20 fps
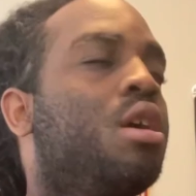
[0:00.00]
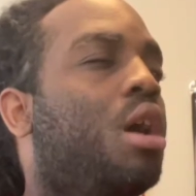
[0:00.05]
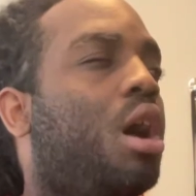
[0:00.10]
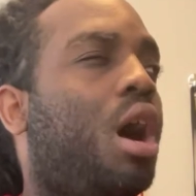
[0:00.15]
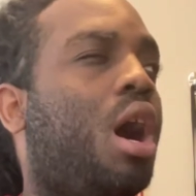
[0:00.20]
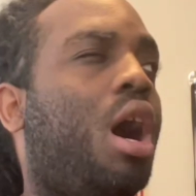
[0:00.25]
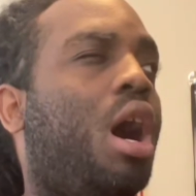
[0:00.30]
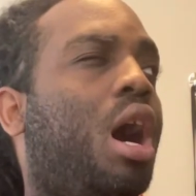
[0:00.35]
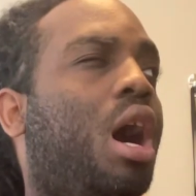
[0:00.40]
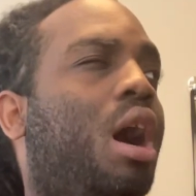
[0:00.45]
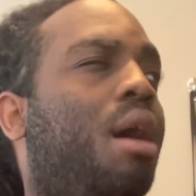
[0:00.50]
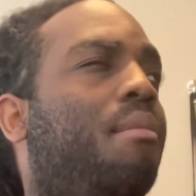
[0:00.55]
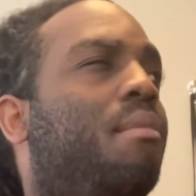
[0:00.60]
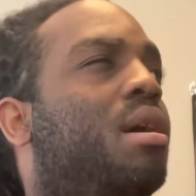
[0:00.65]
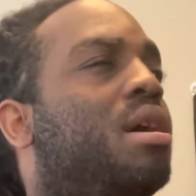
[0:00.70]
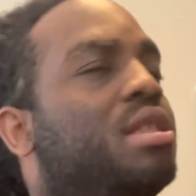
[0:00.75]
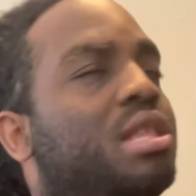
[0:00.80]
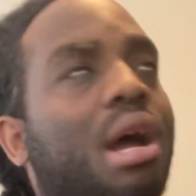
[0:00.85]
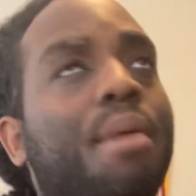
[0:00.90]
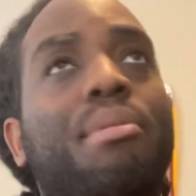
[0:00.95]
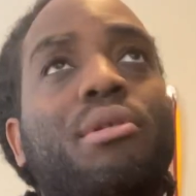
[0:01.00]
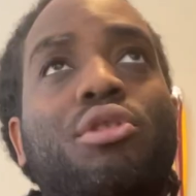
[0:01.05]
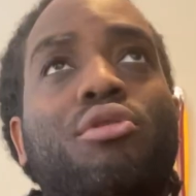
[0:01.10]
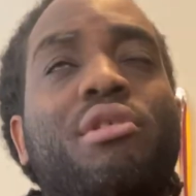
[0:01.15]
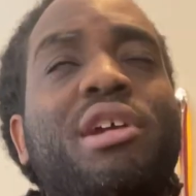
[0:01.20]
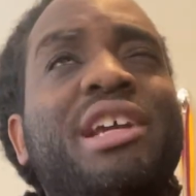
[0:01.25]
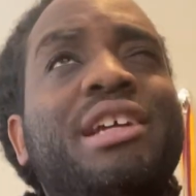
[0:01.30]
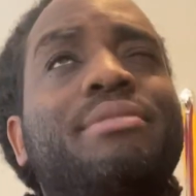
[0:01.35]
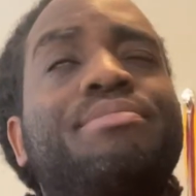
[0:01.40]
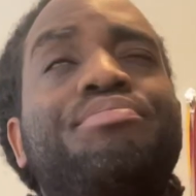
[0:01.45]
though. Number
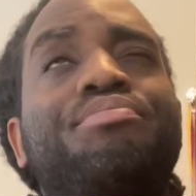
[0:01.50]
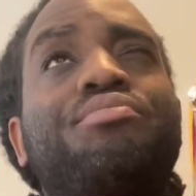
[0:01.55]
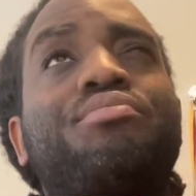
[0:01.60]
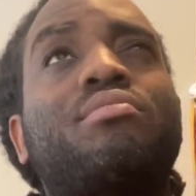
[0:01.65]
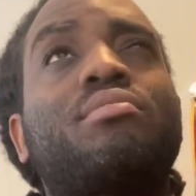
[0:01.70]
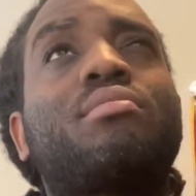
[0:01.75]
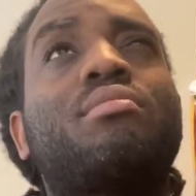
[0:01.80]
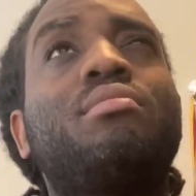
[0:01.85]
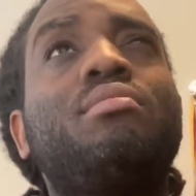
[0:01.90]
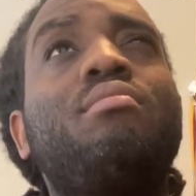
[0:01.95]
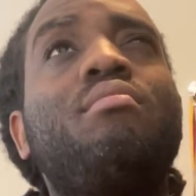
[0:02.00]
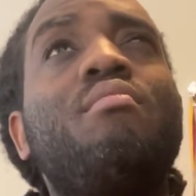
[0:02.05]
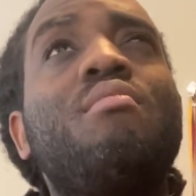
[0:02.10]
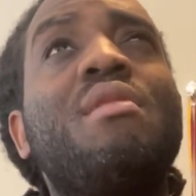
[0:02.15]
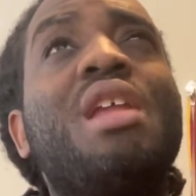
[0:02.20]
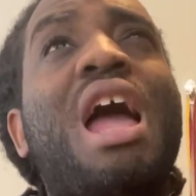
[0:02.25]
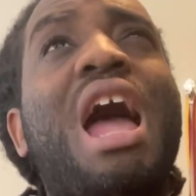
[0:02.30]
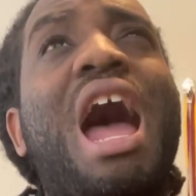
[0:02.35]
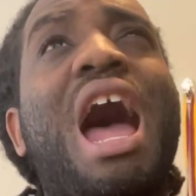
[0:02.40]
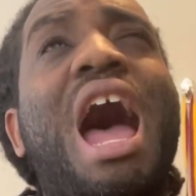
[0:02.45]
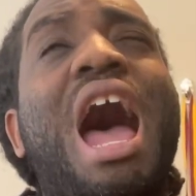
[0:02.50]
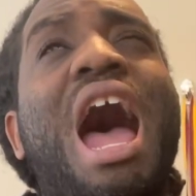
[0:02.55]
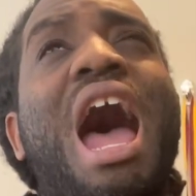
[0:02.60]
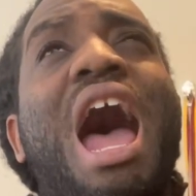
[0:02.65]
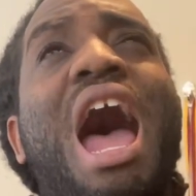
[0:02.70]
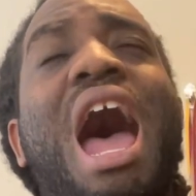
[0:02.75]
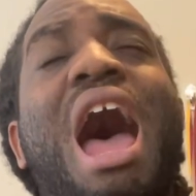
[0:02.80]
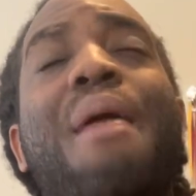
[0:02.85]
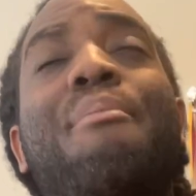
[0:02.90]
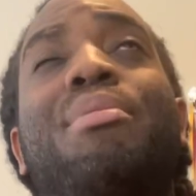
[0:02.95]
three,
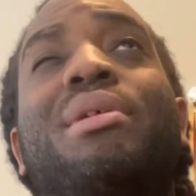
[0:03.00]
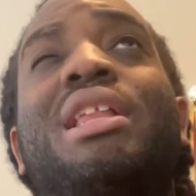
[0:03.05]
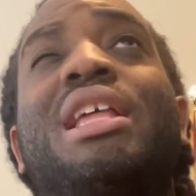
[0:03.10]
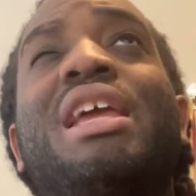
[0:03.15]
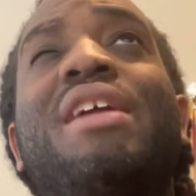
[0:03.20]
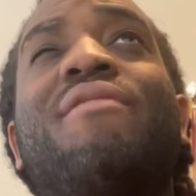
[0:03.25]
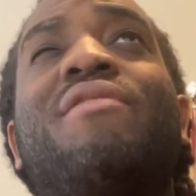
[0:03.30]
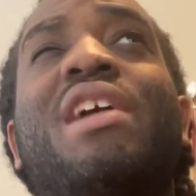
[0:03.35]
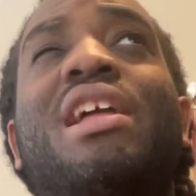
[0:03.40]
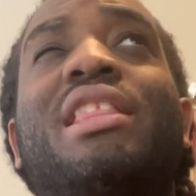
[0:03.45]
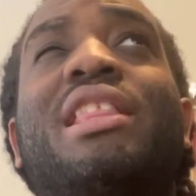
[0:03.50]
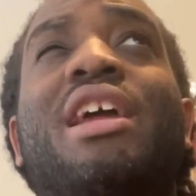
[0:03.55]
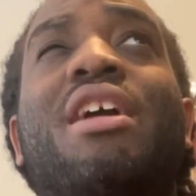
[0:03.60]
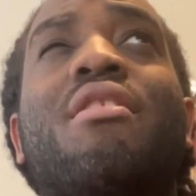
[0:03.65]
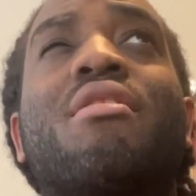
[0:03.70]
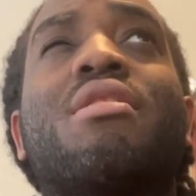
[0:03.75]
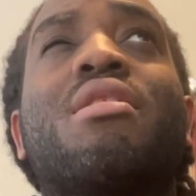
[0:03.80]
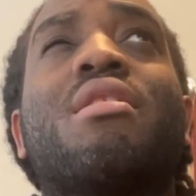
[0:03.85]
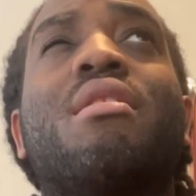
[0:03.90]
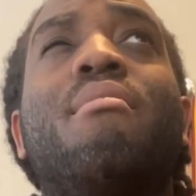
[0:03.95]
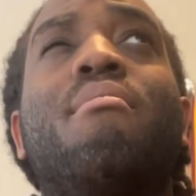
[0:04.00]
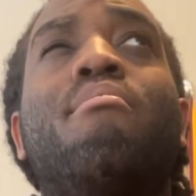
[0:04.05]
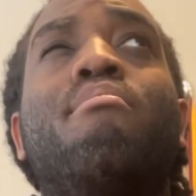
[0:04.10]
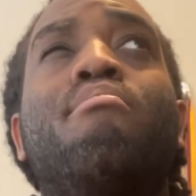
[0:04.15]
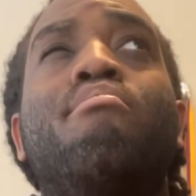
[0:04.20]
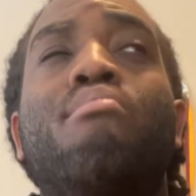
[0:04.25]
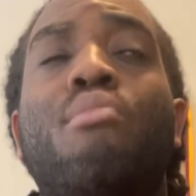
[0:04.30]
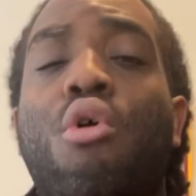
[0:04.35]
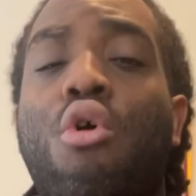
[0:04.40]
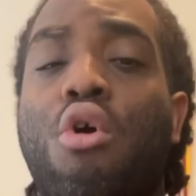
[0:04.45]
I believe that there's
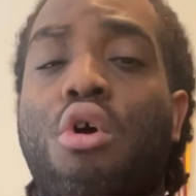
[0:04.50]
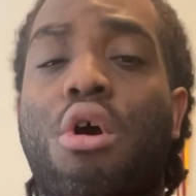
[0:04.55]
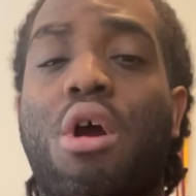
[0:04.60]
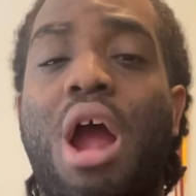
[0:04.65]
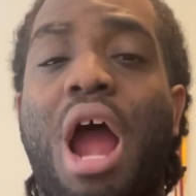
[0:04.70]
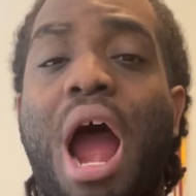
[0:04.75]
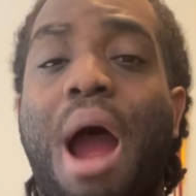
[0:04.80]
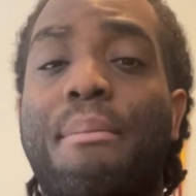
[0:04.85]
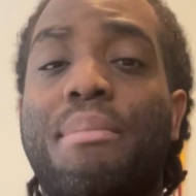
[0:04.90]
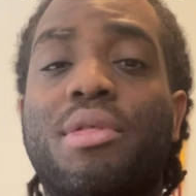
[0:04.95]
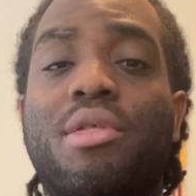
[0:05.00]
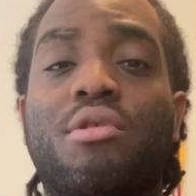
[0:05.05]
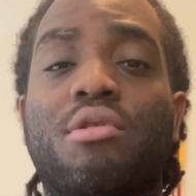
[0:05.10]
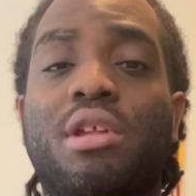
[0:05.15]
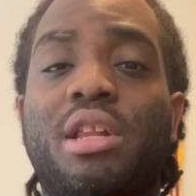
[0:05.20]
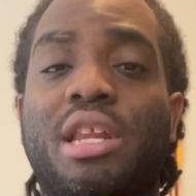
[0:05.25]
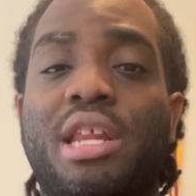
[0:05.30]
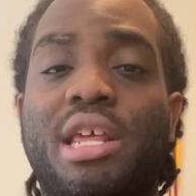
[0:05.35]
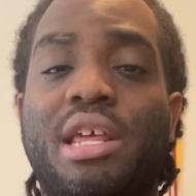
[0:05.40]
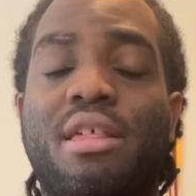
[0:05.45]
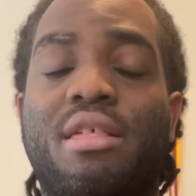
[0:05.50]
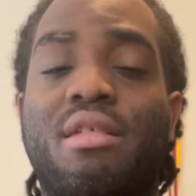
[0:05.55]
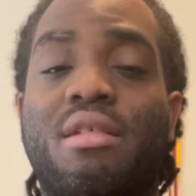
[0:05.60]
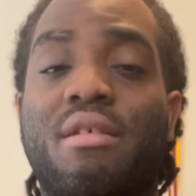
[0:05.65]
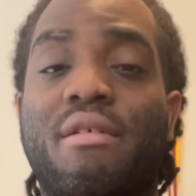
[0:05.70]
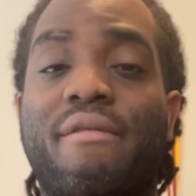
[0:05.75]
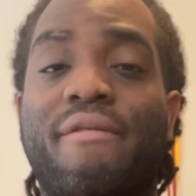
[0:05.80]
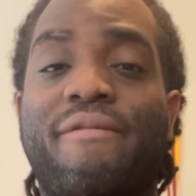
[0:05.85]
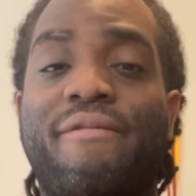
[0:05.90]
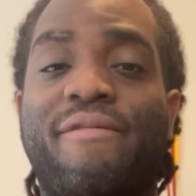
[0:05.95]
more opportunities
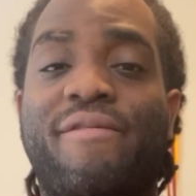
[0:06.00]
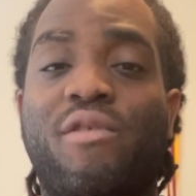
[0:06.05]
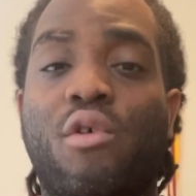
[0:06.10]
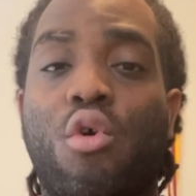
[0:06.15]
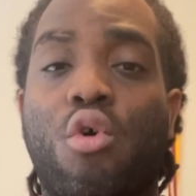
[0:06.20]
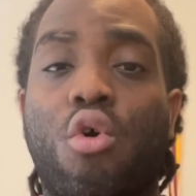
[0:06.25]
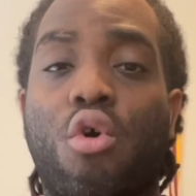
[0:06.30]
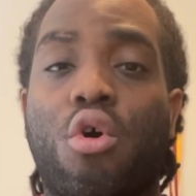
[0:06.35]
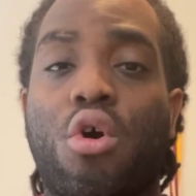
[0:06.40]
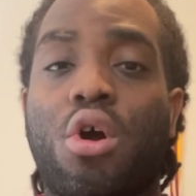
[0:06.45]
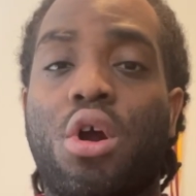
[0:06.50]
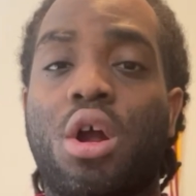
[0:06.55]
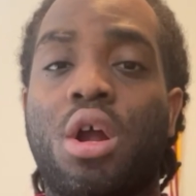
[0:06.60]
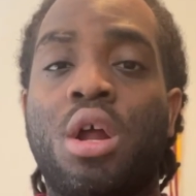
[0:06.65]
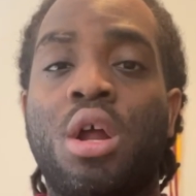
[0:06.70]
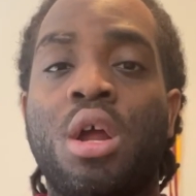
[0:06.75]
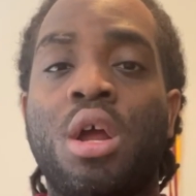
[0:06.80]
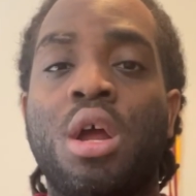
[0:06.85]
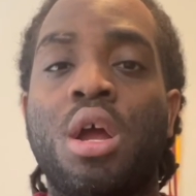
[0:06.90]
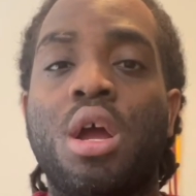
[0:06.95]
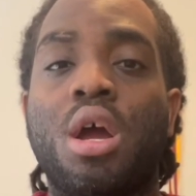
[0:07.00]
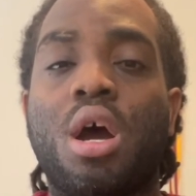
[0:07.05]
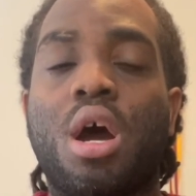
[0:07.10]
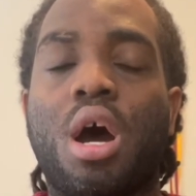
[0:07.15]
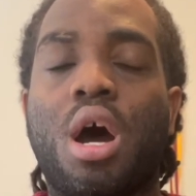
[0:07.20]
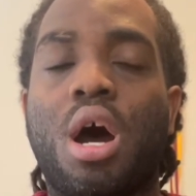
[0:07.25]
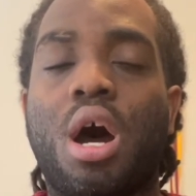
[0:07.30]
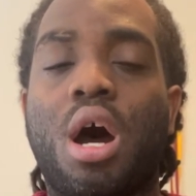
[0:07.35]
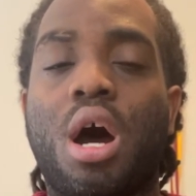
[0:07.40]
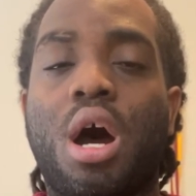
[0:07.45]
for,
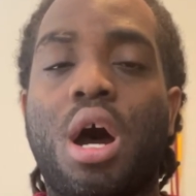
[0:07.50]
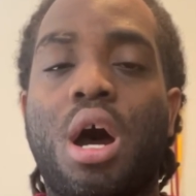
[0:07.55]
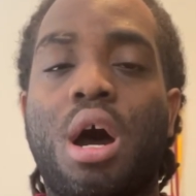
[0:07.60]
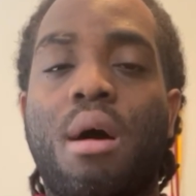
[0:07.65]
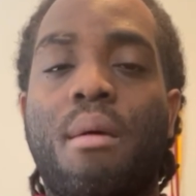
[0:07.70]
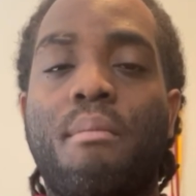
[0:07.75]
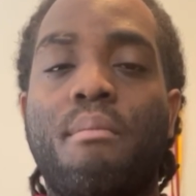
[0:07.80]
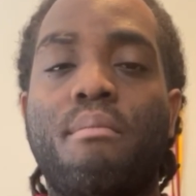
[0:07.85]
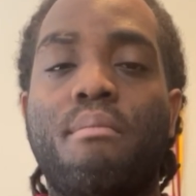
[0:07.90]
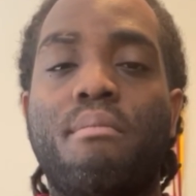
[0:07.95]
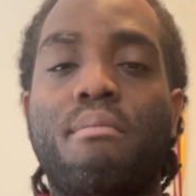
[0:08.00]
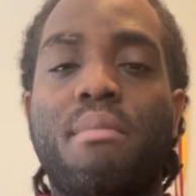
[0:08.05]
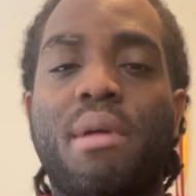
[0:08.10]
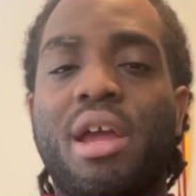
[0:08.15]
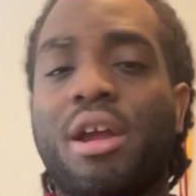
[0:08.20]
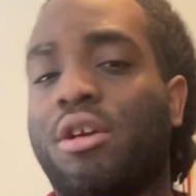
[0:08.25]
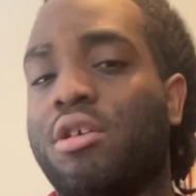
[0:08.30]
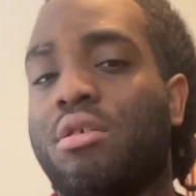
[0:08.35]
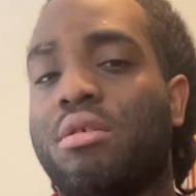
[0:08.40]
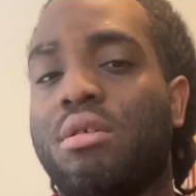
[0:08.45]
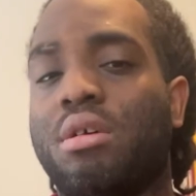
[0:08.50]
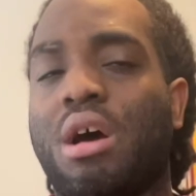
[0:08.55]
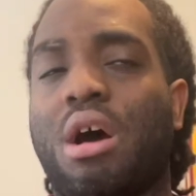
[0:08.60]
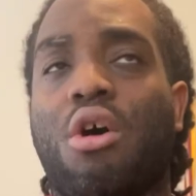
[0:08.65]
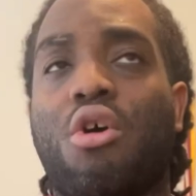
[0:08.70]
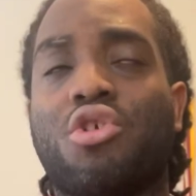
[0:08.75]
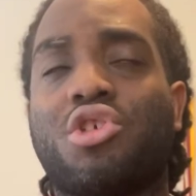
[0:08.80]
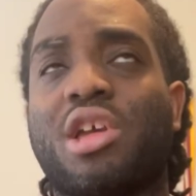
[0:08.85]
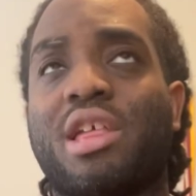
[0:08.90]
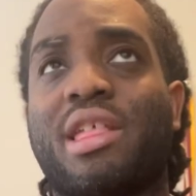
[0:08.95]
or
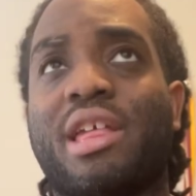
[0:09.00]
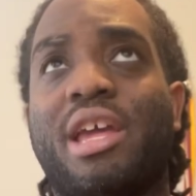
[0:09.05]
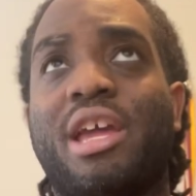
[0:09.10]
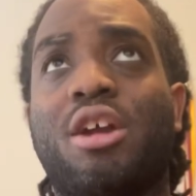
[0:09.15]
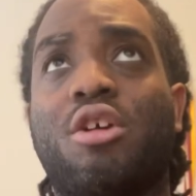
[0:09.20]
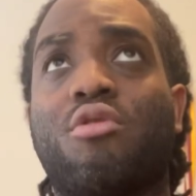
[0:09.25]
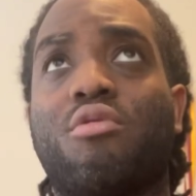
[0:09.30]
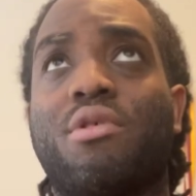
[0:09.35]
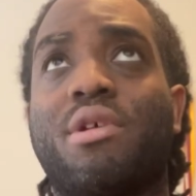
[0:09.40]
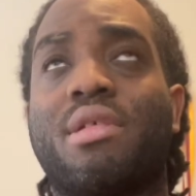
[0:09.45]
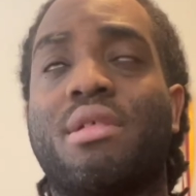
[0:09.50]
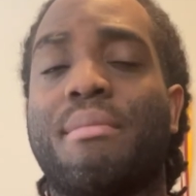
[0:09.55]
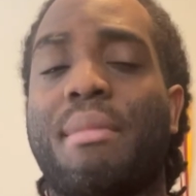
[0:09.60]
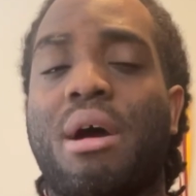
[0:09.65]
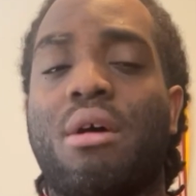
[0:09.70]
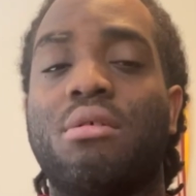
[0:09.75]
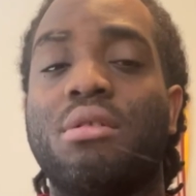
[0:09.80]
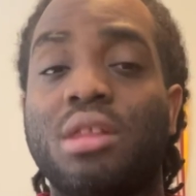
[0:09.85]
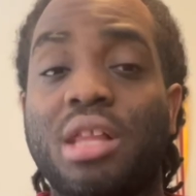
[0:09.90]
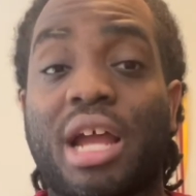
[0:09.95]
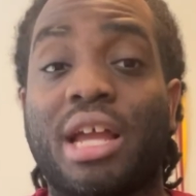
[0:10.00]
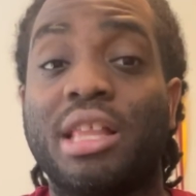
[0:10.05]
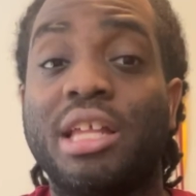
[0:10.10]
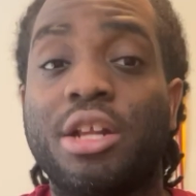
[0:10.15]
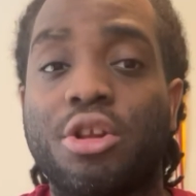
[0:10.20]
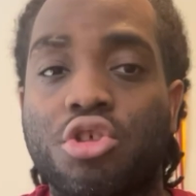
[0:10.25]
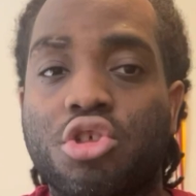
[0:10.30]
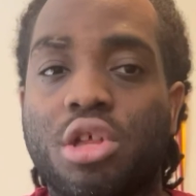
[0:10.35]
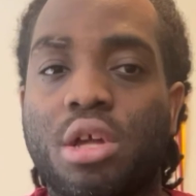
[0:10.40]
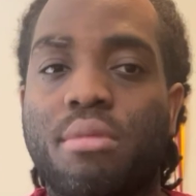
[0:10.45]
should I say, inquiries about like
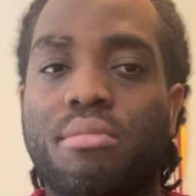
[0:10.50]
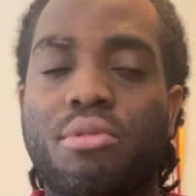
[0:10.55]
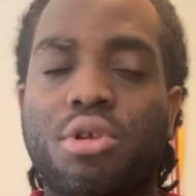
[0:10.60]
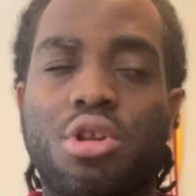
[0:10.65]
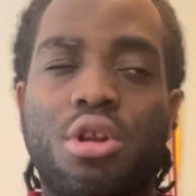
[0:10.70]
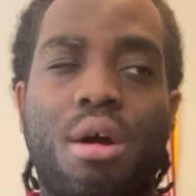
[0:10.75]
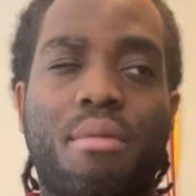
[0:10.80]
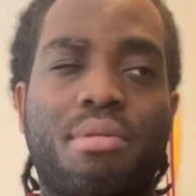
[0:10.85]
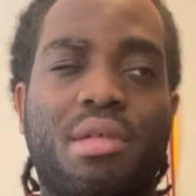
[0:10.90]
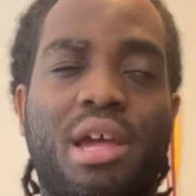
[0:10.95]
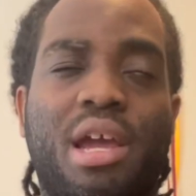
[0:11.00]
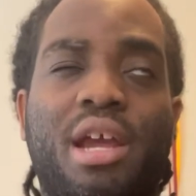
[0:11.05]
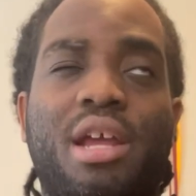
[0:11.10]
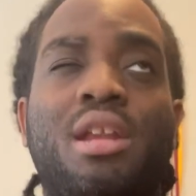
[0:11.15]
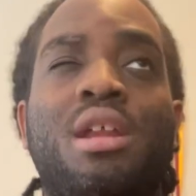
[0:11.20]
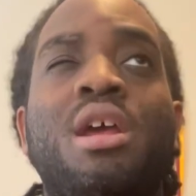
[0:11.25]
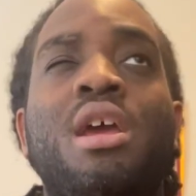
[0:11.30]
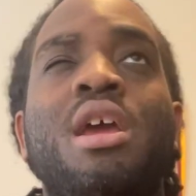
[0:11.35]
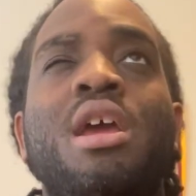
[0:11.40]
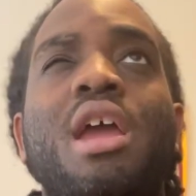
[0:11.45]
leadership. You know what I'm saying?